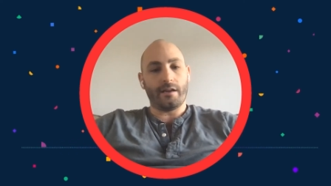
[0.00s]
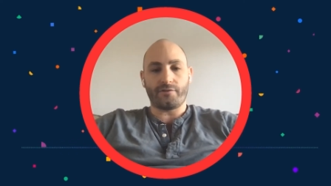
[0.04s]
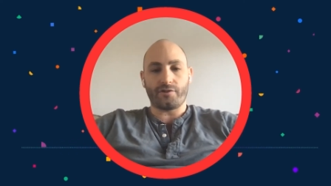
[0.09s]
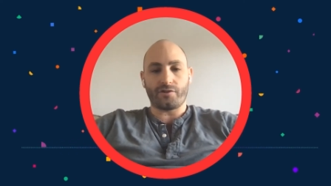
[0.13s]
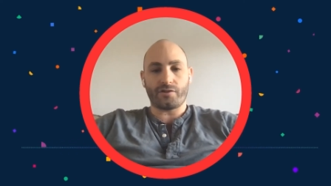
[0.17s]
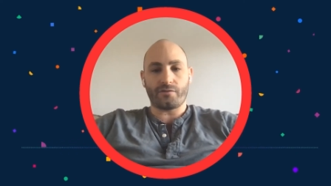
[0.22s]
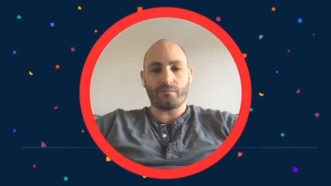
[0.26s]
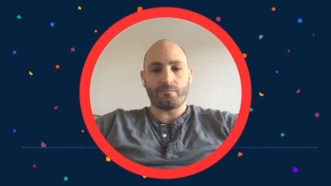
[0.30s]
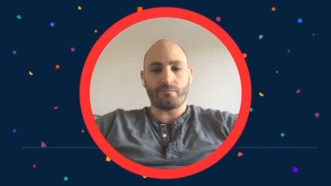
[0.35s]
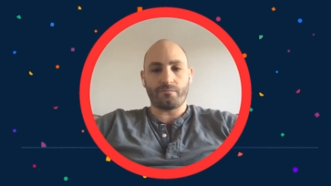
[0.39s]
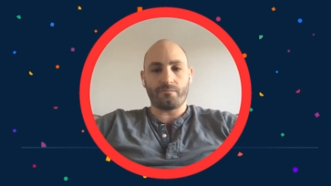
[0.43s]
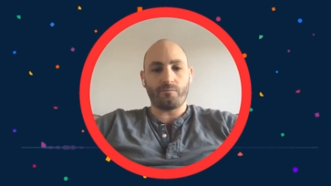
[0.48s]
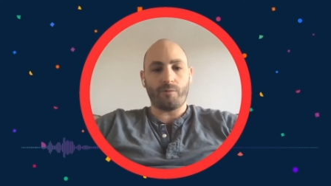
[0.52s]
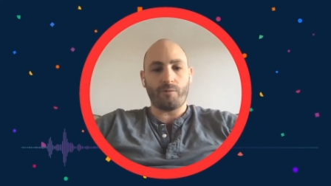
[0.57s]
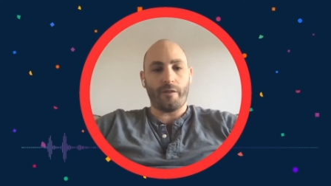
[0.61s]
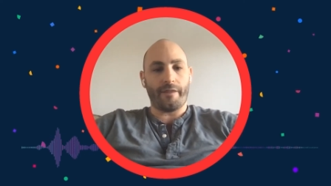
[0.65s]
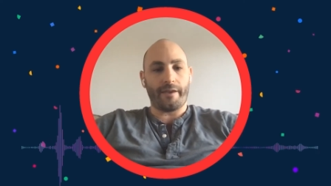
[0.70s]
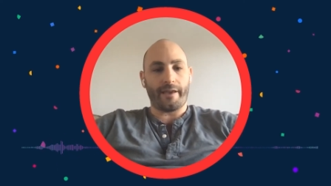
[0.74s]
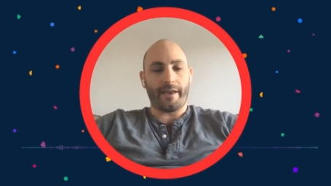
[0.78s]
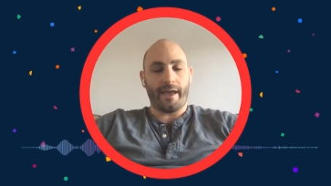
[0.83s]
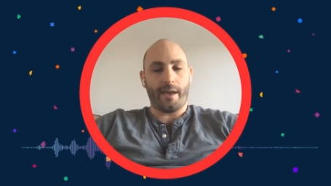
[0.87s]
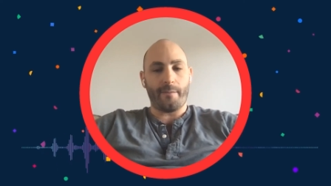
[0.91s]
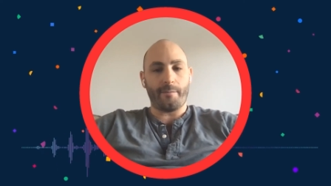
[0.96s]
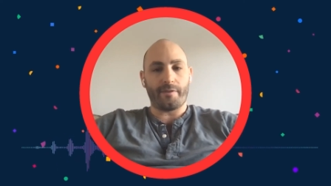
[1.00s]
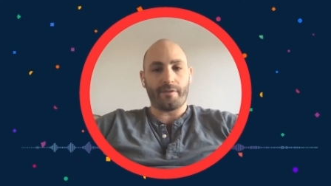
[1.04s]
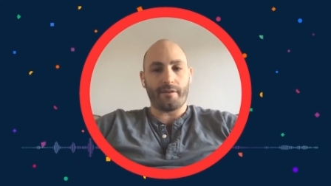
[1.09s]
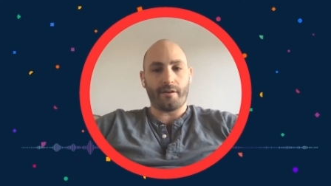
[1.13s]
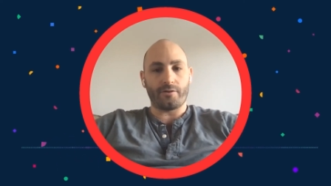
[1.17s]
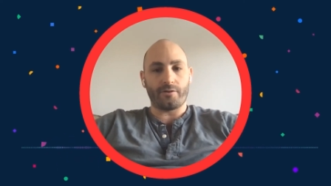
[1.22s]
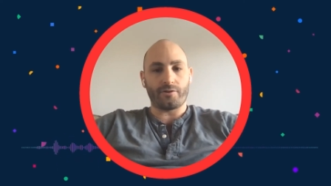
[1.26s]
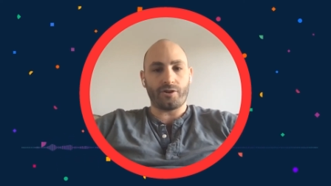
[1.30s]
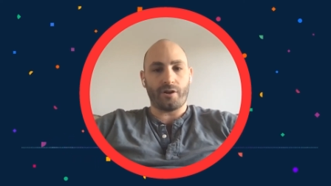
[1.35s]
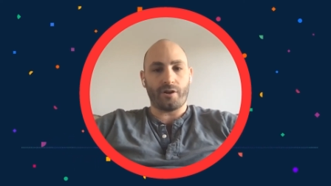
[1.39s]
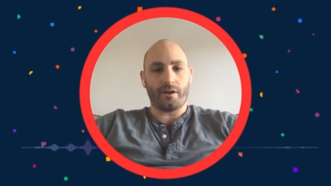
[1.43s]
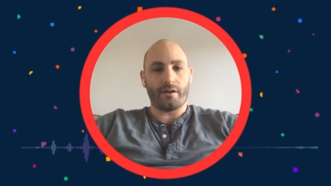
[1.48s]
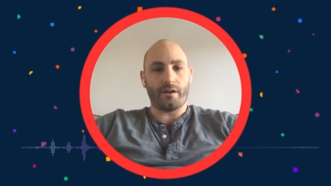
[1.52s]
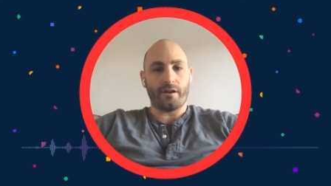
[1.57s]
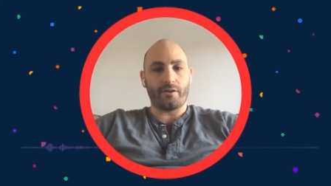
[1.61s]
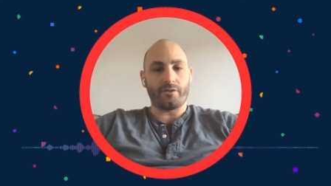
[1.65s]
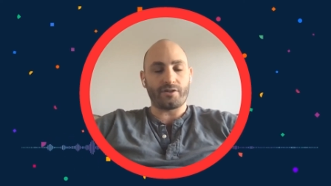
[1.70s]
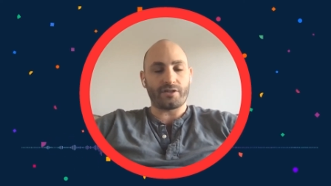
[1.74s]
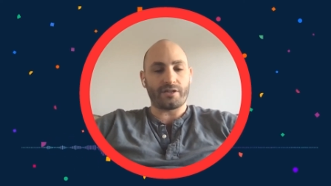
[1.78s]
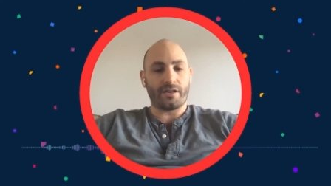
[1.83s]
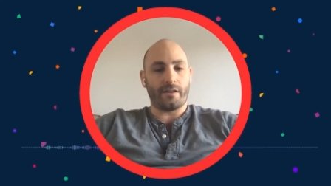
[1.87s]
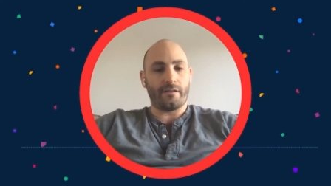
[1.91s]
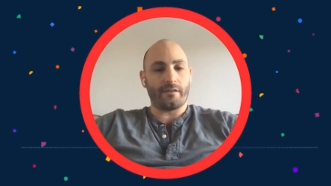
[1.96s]
just run the gamut there, trying to
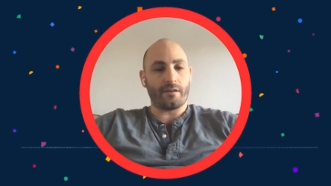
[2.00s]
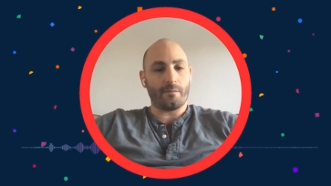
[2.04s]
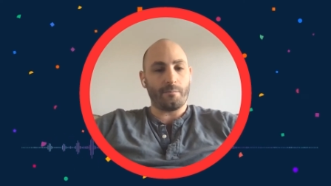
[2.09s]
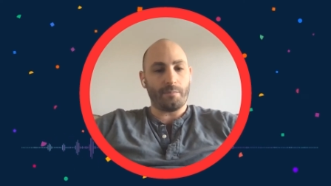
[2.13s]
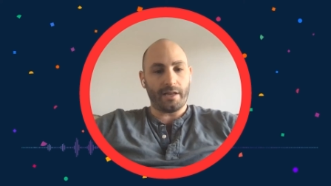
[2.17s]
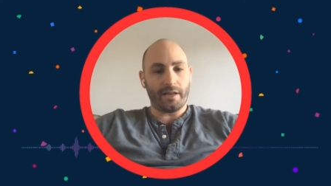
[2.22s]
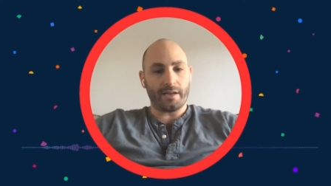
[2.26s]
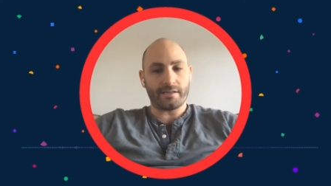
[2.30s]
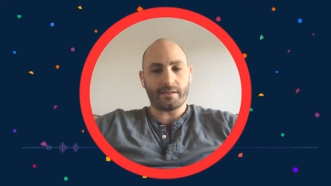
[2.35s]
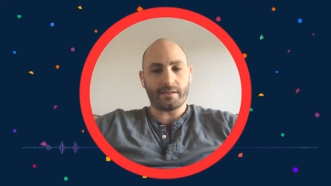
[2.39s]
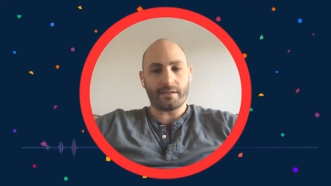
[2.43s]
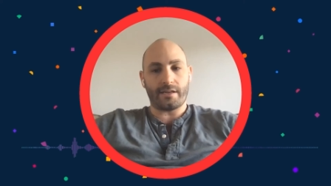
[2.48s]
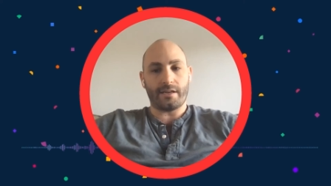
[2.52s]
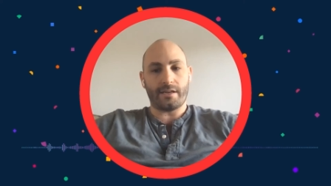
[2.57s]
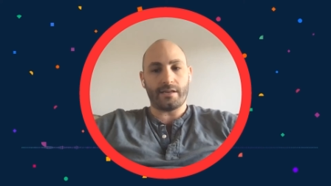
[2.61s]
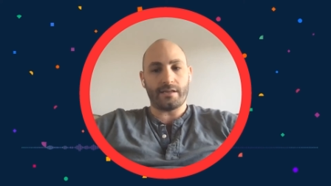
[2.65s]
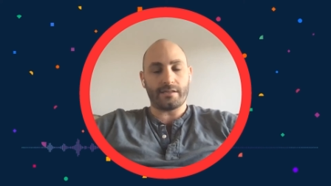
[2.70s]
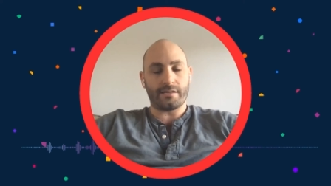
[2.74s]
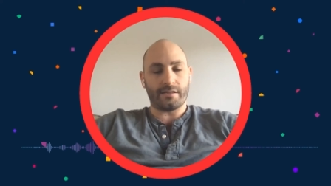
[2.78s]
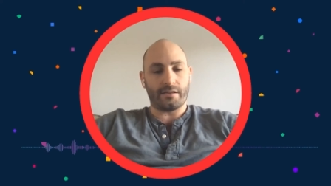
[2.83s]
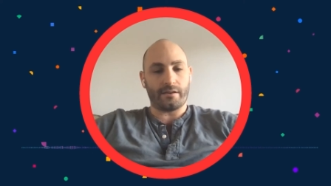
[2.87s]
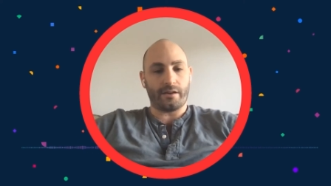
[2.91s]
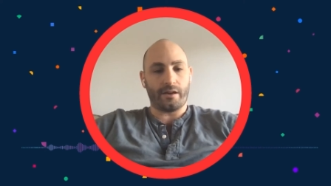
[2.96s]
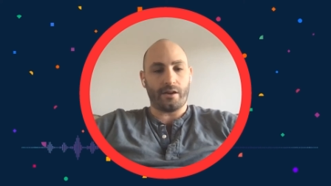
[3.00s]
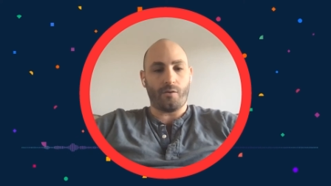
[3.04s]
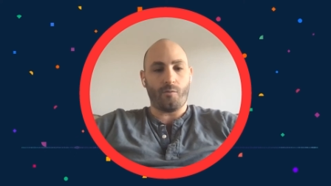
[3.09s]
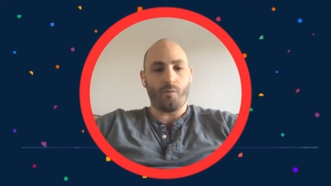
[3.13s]
understand the complexities and,